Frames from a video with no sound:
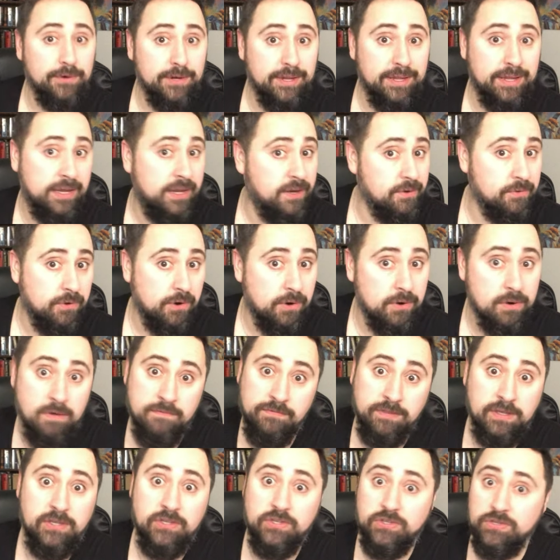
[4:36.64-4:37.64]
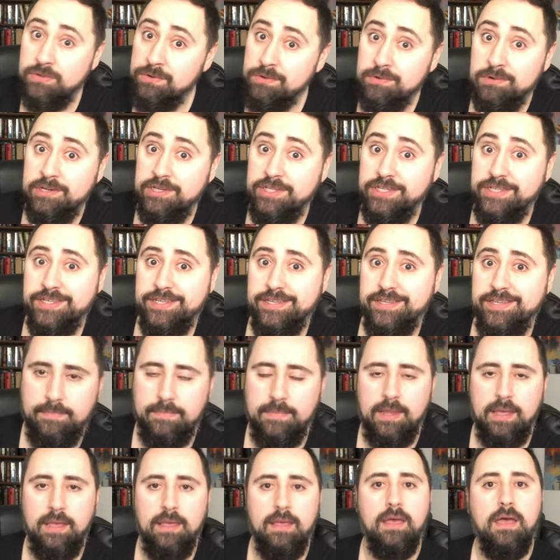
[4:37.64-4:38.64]
for the hero of these stories.
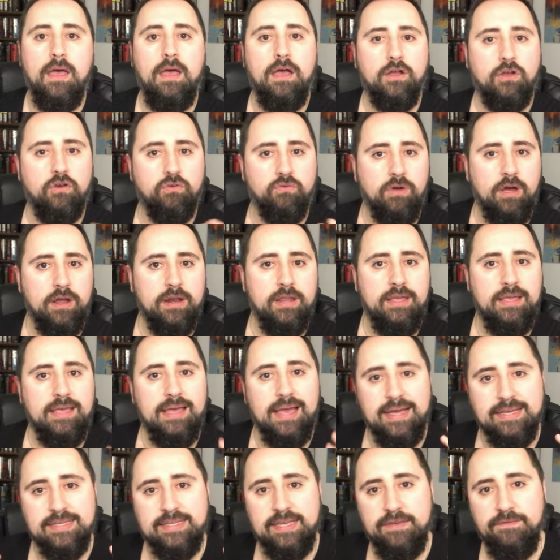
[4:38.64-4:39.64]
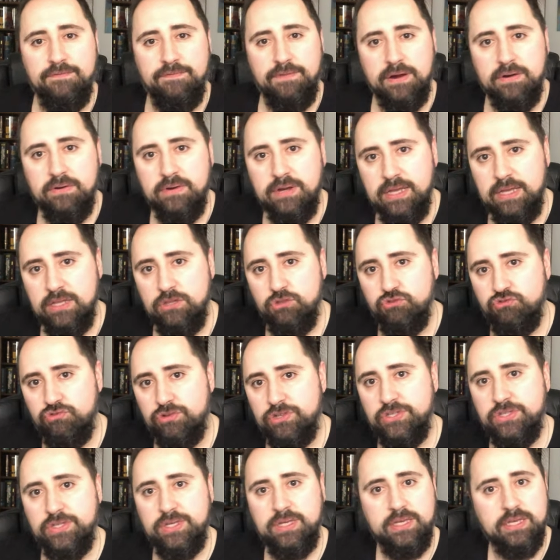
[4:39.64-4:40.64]
Karate has a very
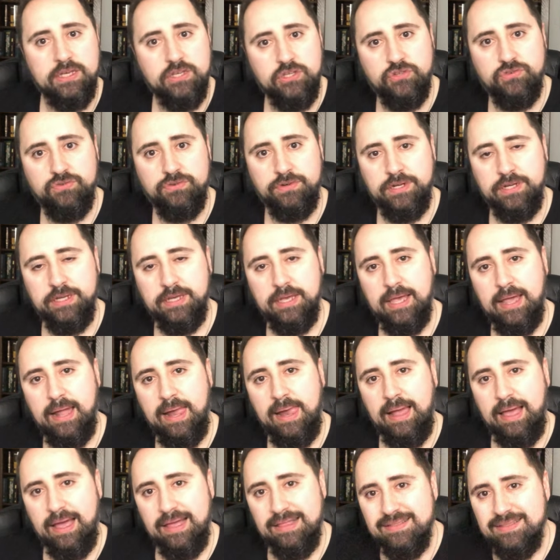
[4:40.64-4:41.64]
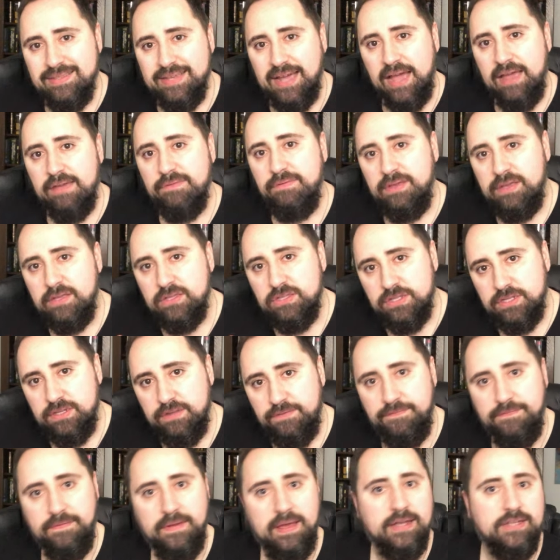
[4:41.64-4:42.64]
interesting history, and diving into
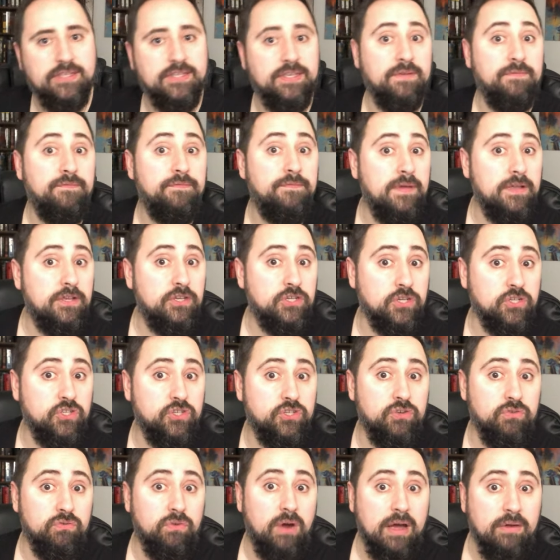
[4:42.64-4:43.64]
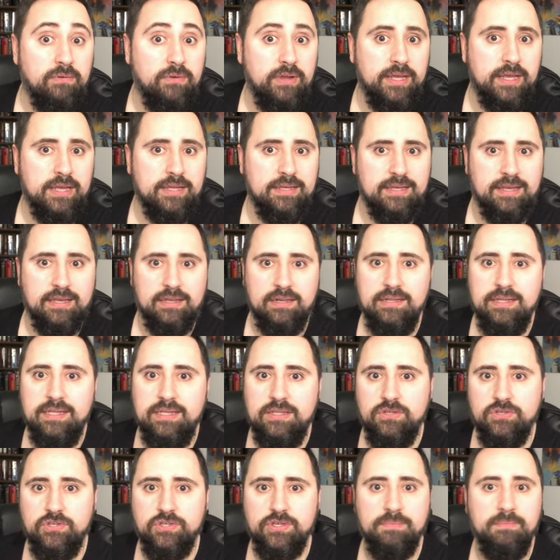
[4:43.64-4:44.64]
the facts and fiction surrounding it can
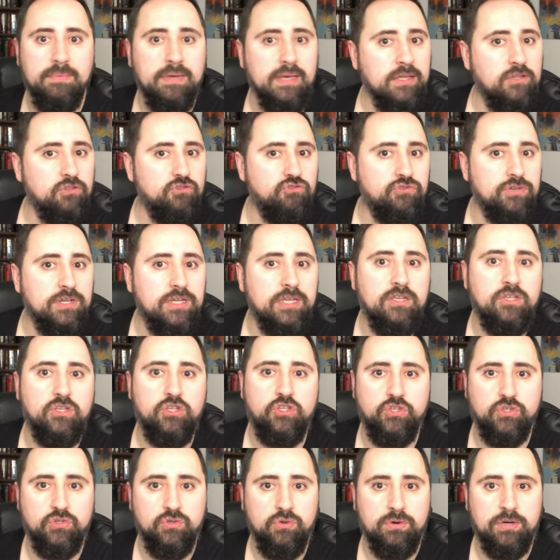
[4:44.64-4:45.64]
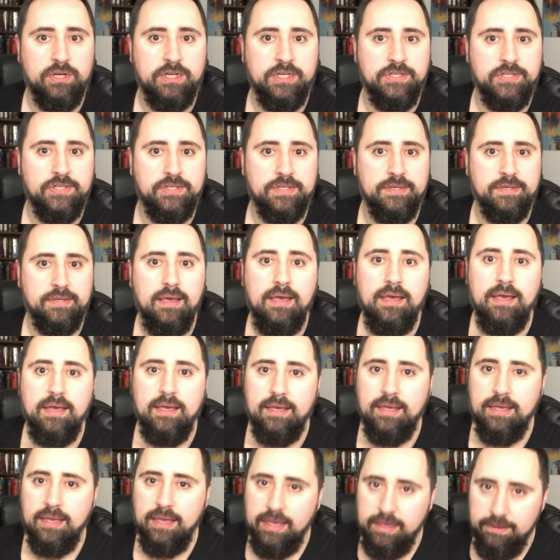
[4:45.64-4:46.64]
lead to some intriguing stories.
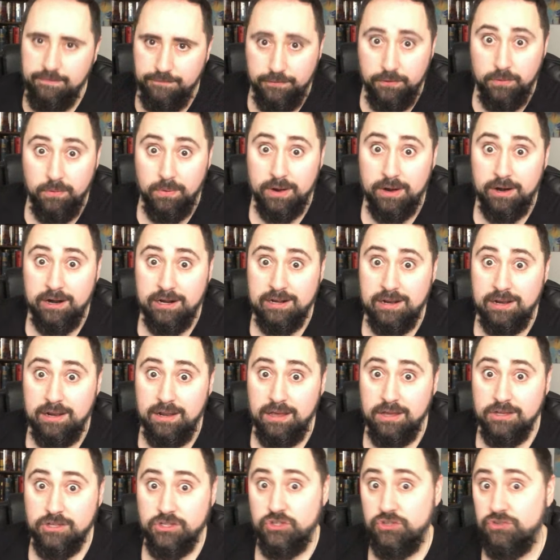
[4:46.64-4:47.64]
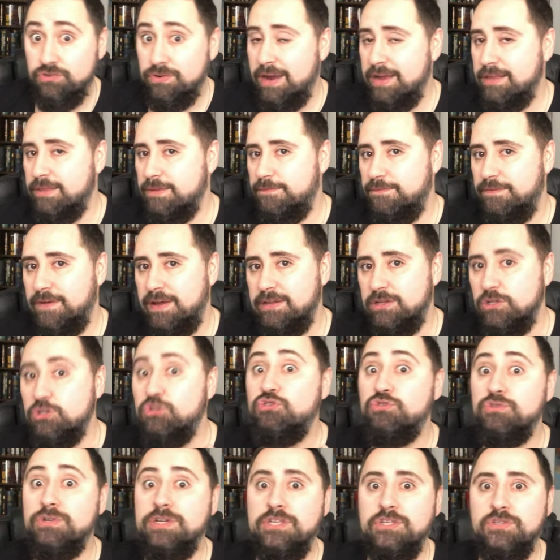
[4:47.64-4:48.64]
If you are at a loss trying to find the
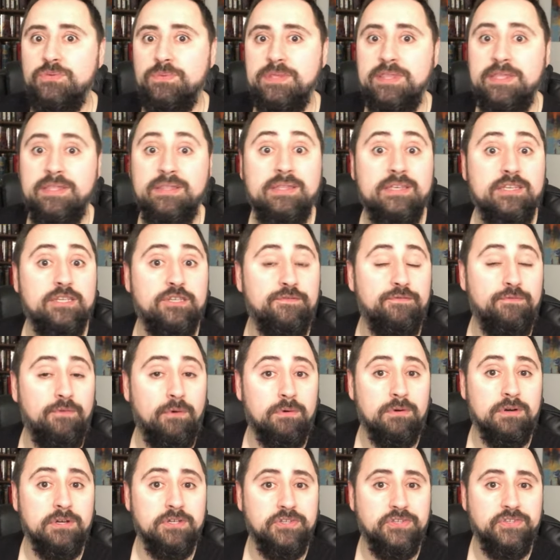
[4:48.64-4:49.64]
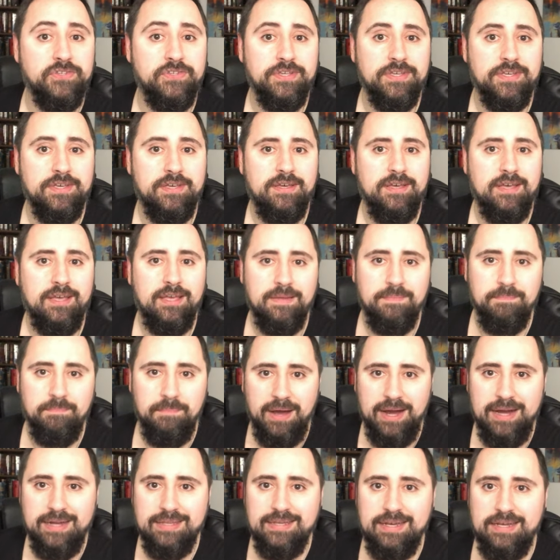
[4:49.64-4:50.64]
trees within this forest,
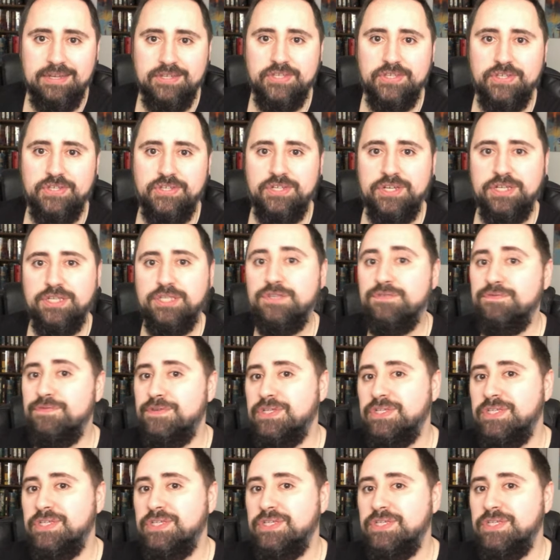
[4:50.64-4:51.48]
might I suggest